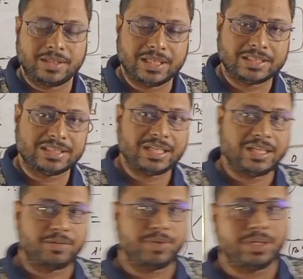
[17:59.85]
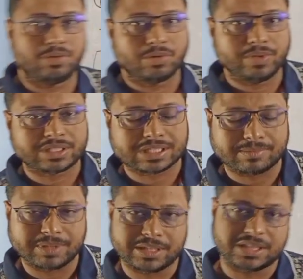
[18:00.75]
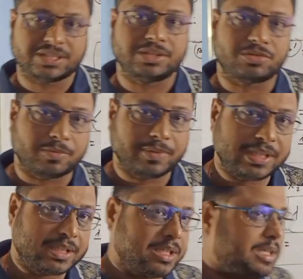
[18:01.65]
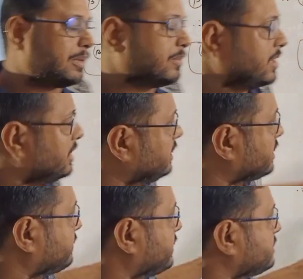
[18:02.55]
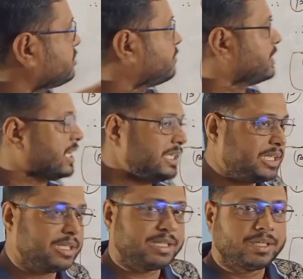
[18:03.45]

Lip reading: Next day we will go with some interesting topic about interference of light